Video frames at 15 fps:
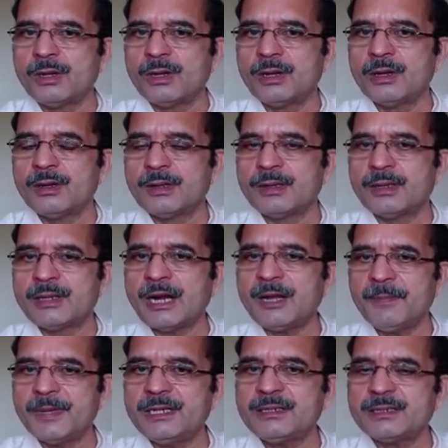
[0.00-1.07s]
That
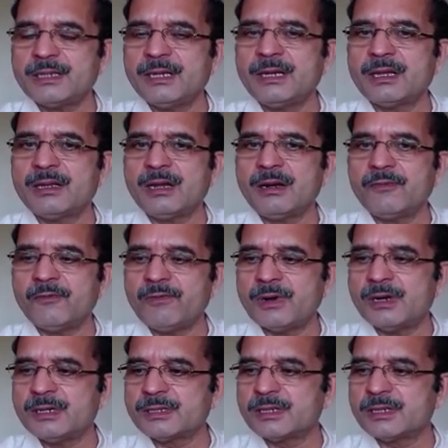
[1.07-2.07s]
means, in other words,